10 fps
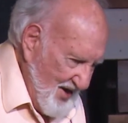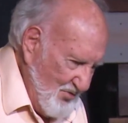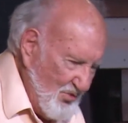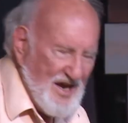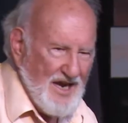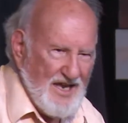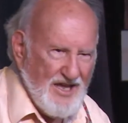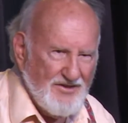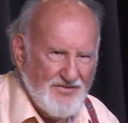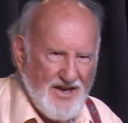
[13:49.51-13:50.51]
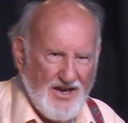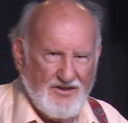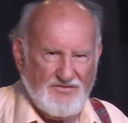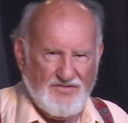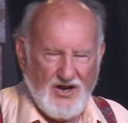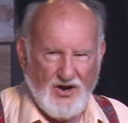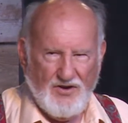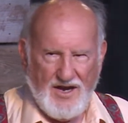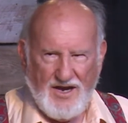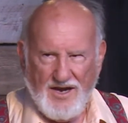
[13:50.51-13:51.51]
We live in a
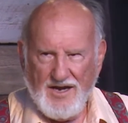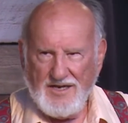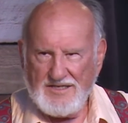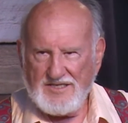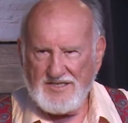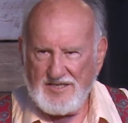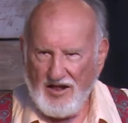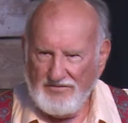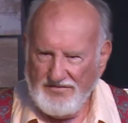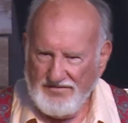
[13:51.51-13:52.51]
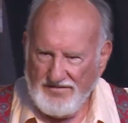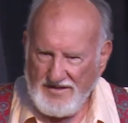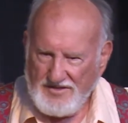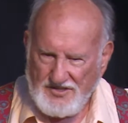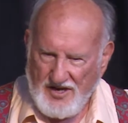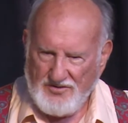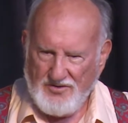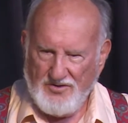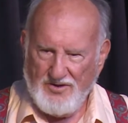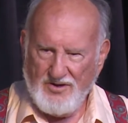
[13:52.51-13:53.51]
very
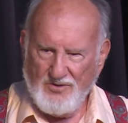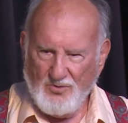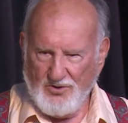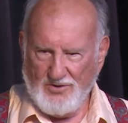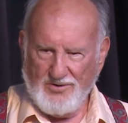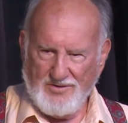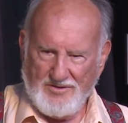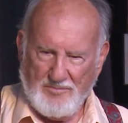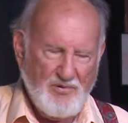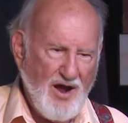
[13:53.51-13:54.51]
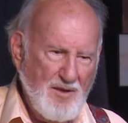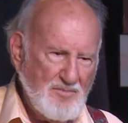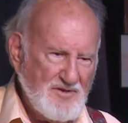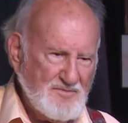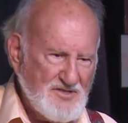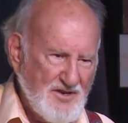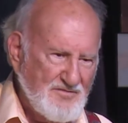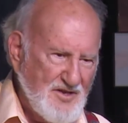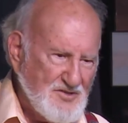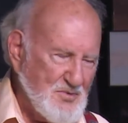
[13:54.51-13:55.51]
self-centered world. The problems
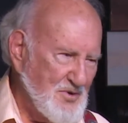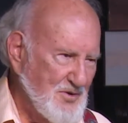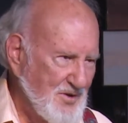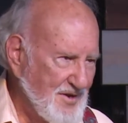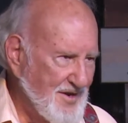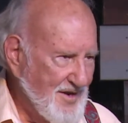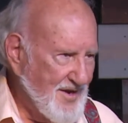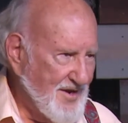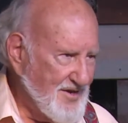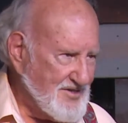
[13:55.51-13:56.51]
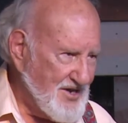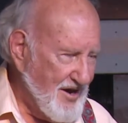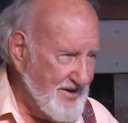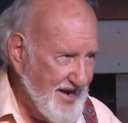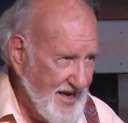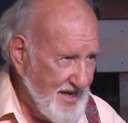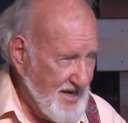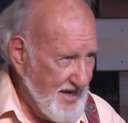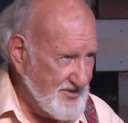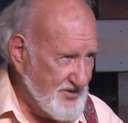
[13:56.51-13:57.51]
of this world is our
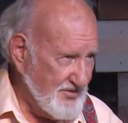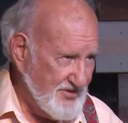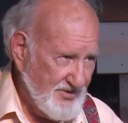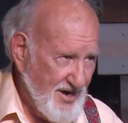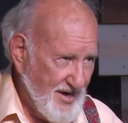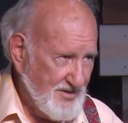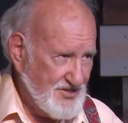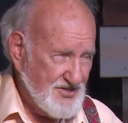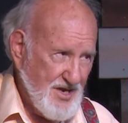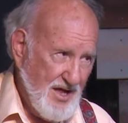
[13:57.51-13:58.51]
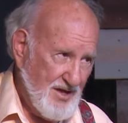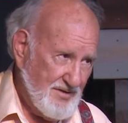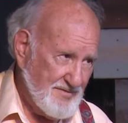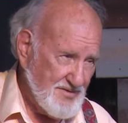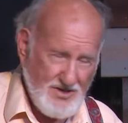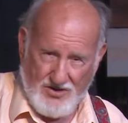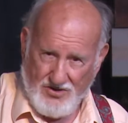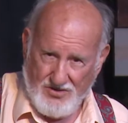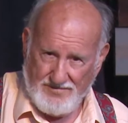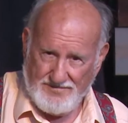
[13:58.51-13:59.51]
dedication to ourselves, you
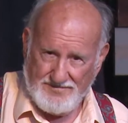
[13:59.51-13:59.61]
know.